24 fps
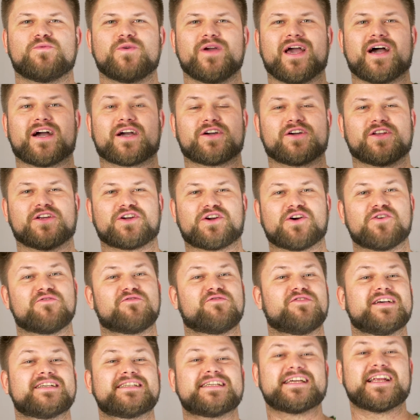We are gonna go
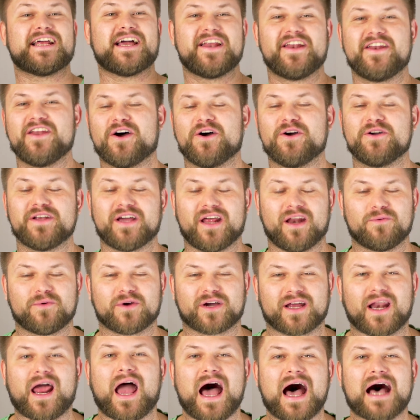visit a node and
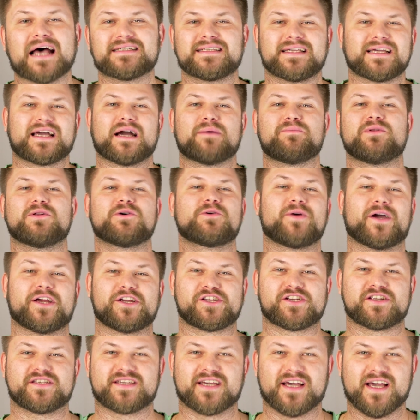we're gonna ask a couple of
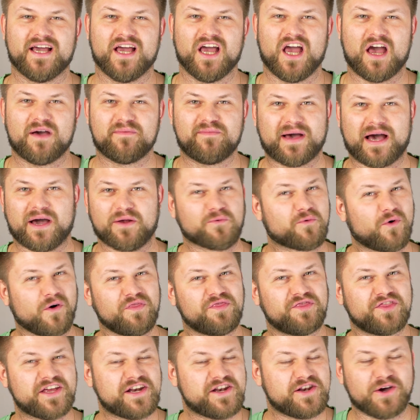questions about
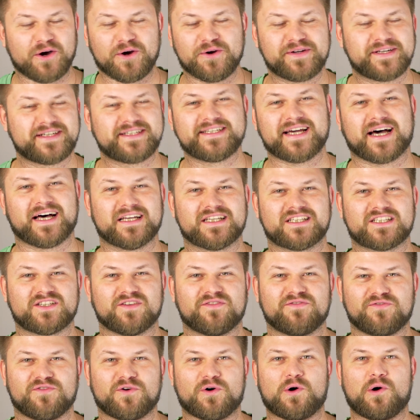what the node does
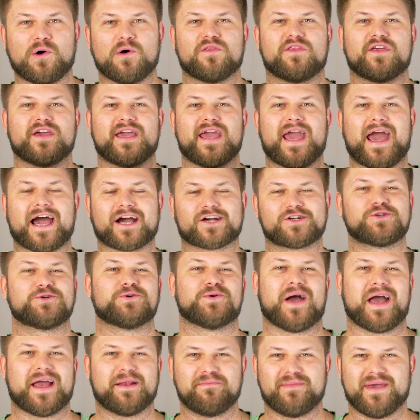for the
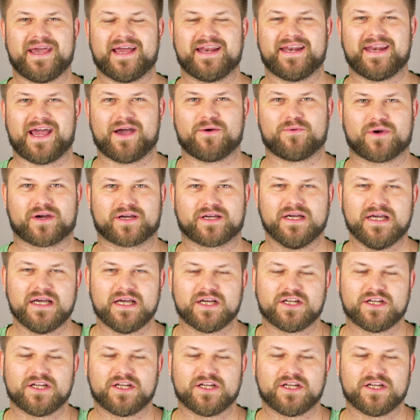actual NBN network.